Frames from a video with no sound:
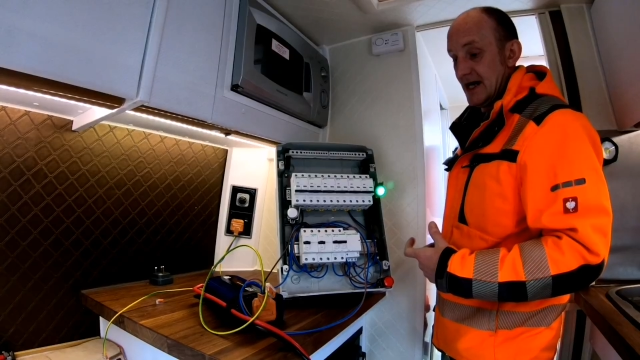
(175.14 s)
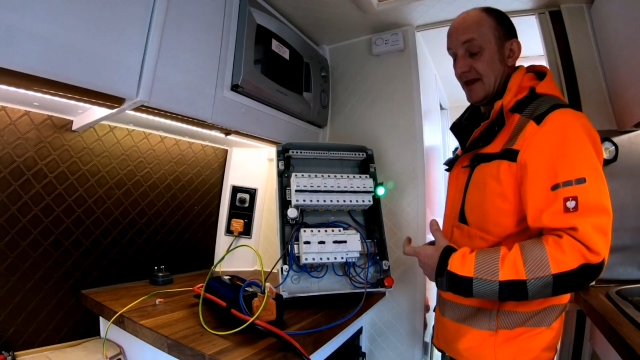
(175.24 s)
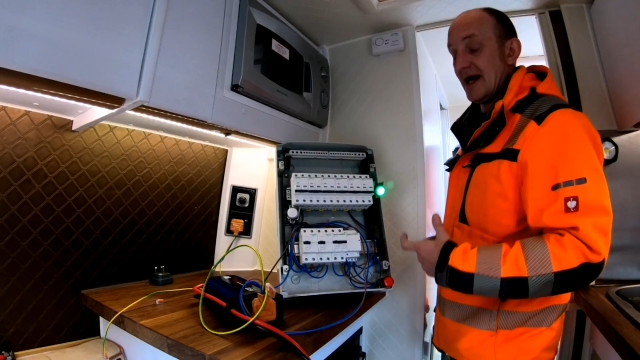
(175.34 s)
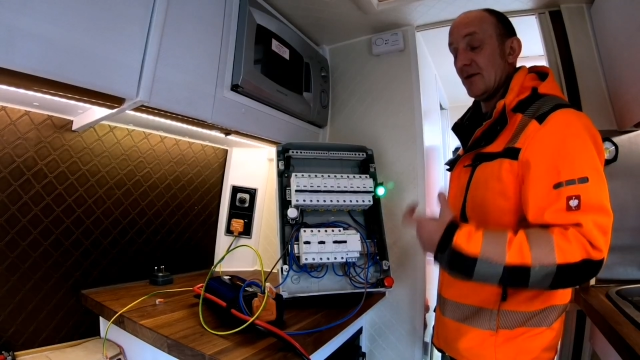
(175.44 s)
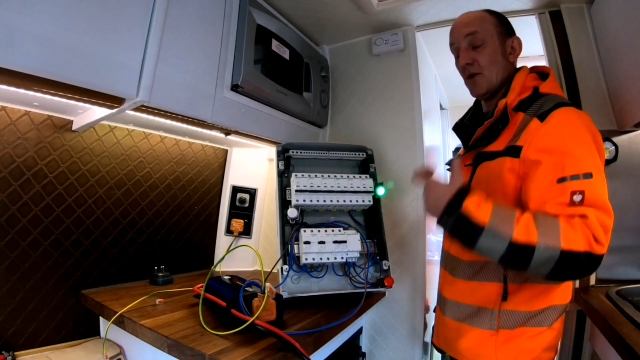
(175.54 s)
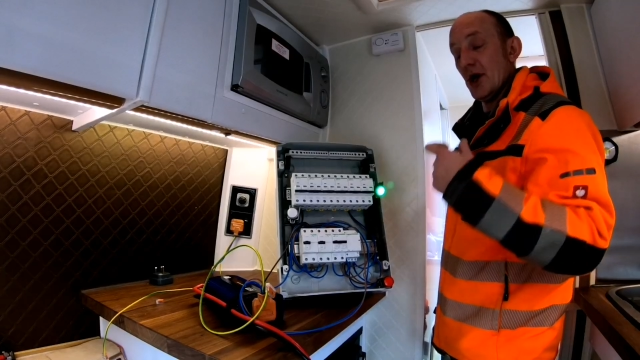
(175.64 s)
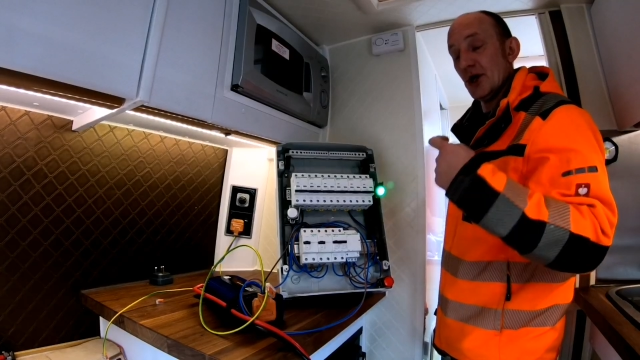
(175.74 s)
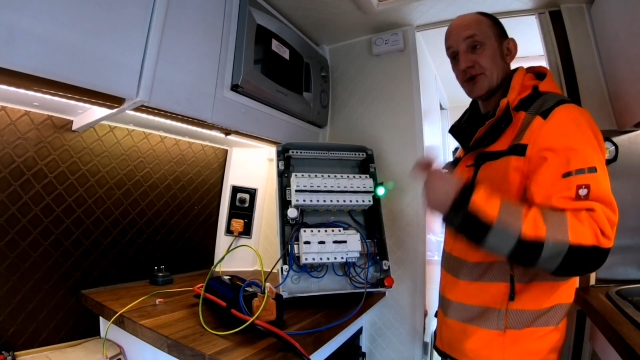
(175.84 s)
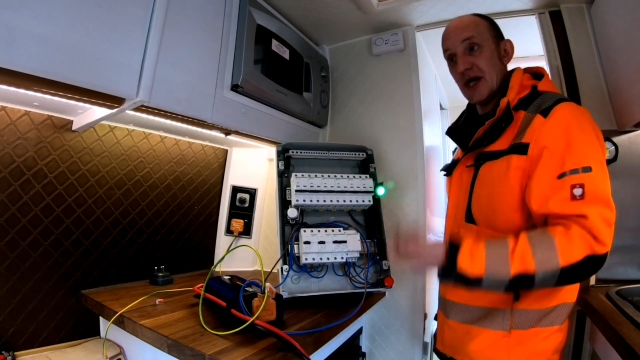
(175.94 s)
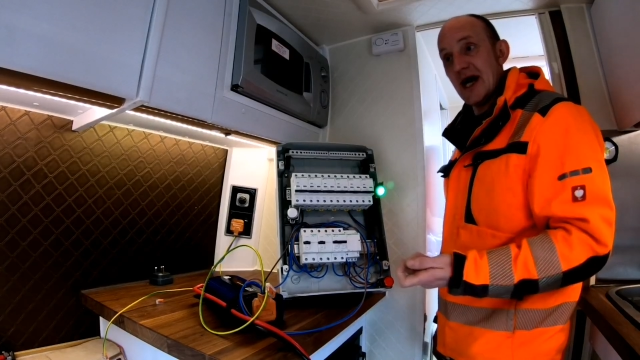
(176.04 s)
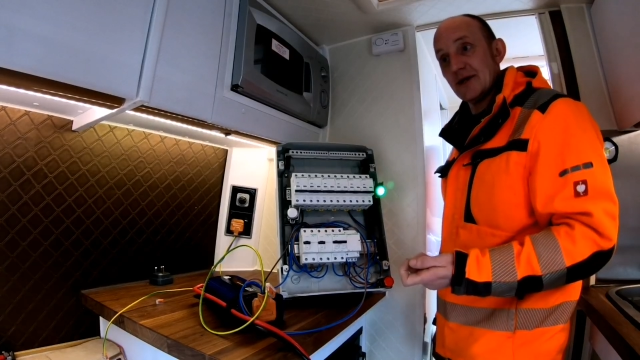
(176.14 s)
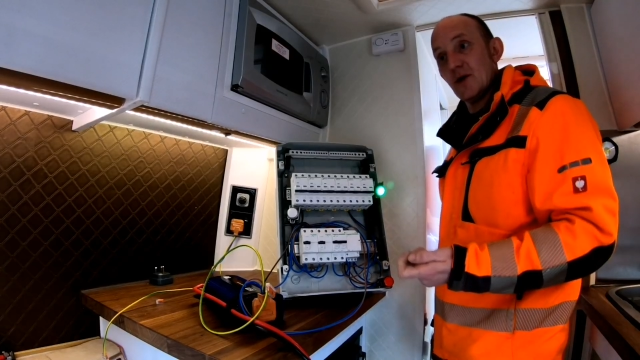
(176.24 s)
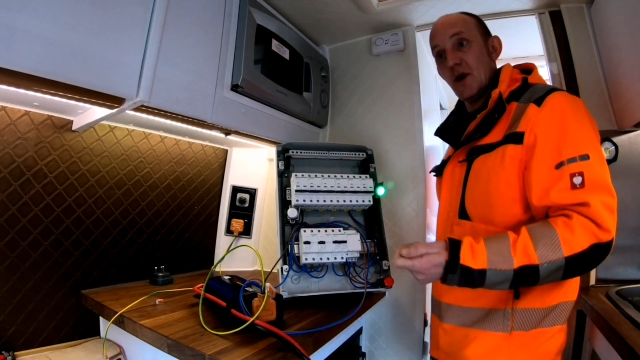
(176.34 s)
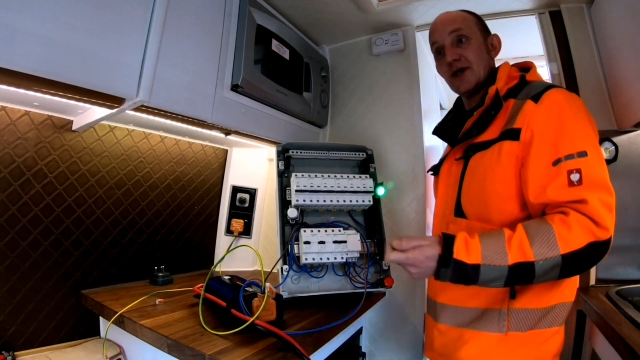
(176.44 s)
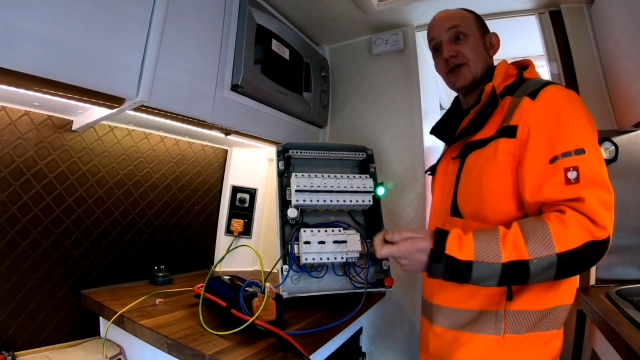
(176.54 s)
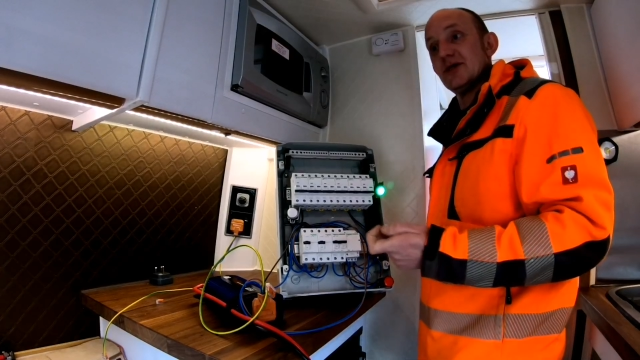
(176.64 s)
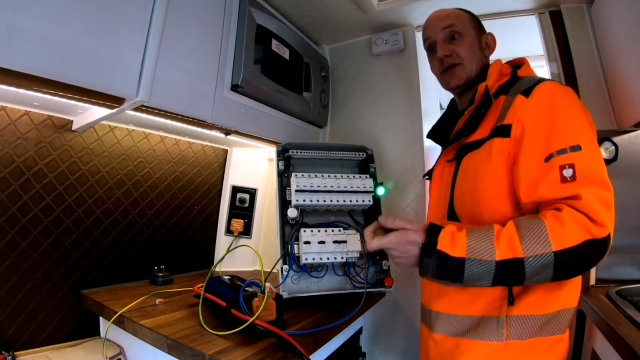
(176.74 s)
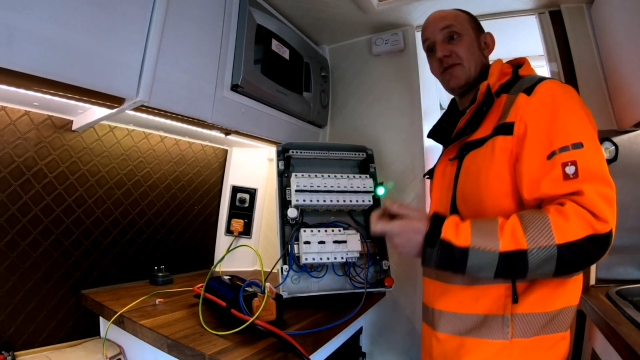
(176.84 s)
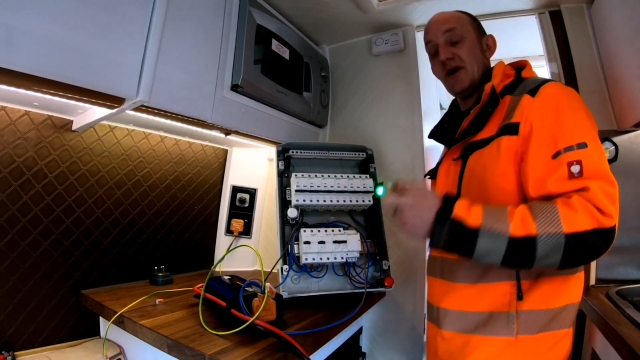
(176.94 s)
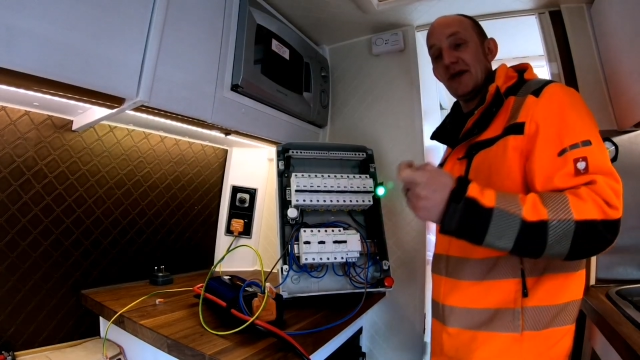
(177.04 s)
And then we also had
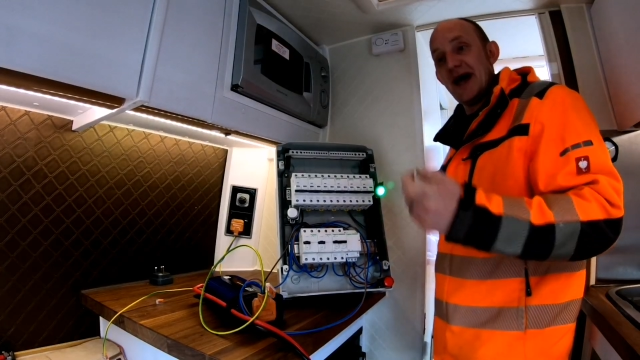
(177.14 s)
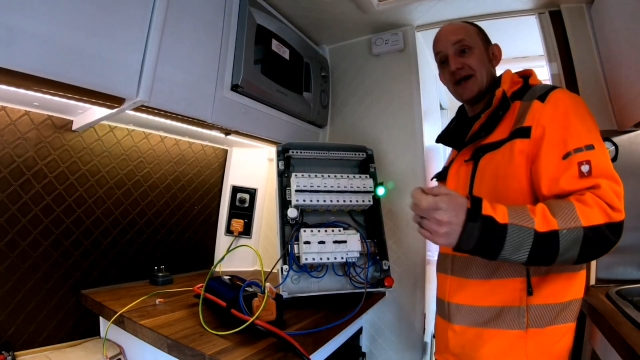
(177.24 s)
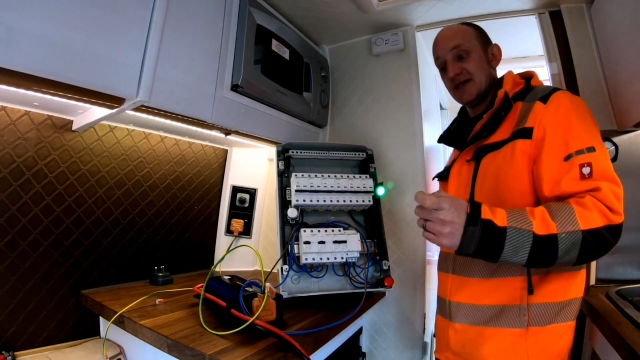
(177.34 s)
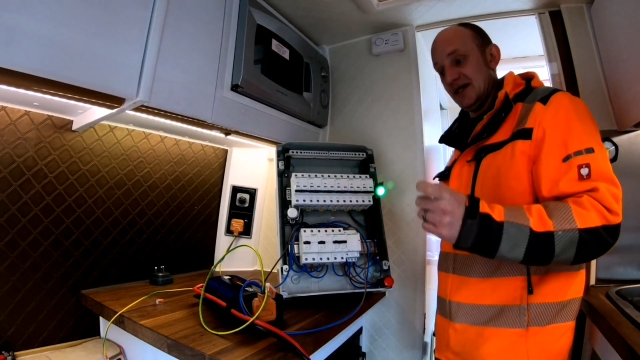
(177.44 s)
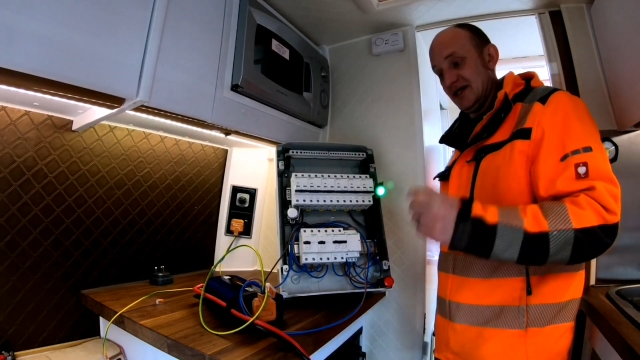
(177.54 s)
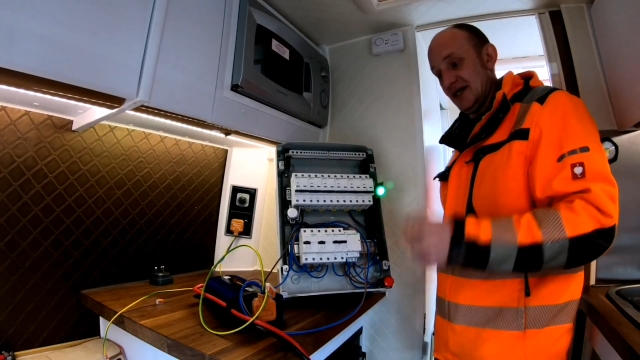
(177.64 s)
questions about the R C